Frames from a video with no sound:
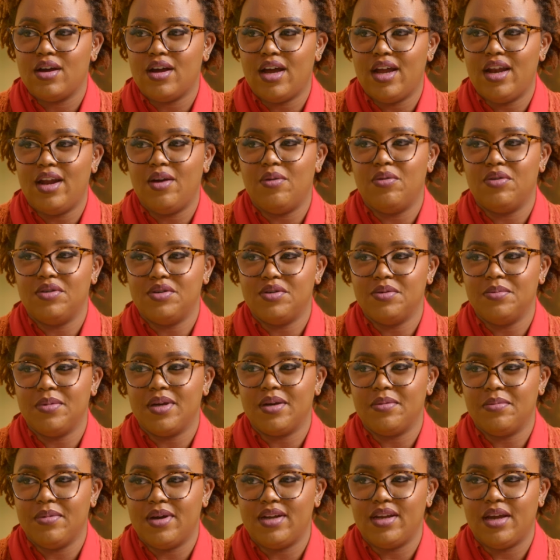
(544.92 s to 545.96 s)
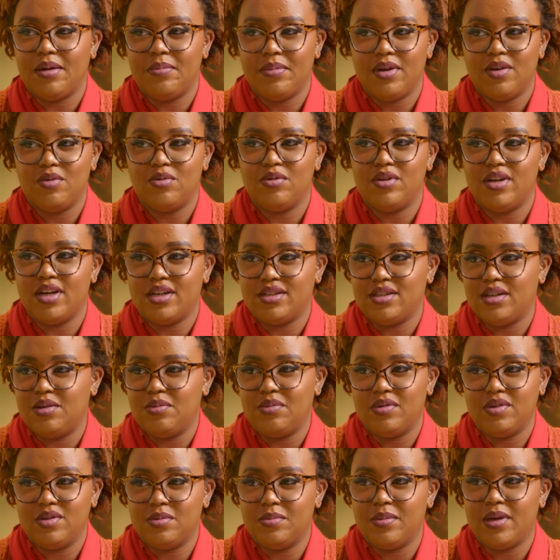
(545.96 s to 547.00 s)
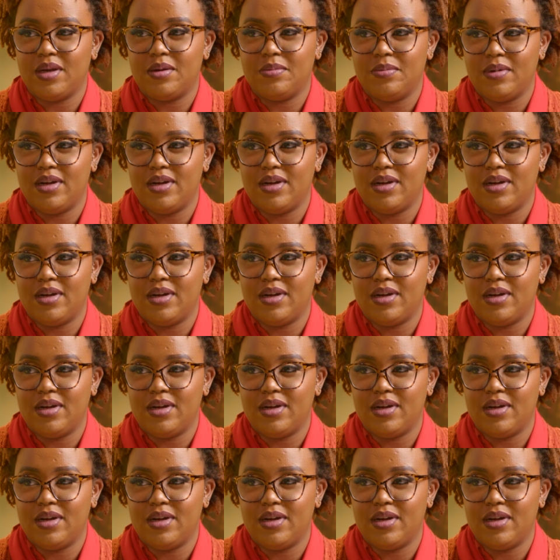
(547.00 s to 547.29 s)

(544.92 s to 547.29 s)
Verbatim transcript: And I want to make money. I mean, who doesn't exactly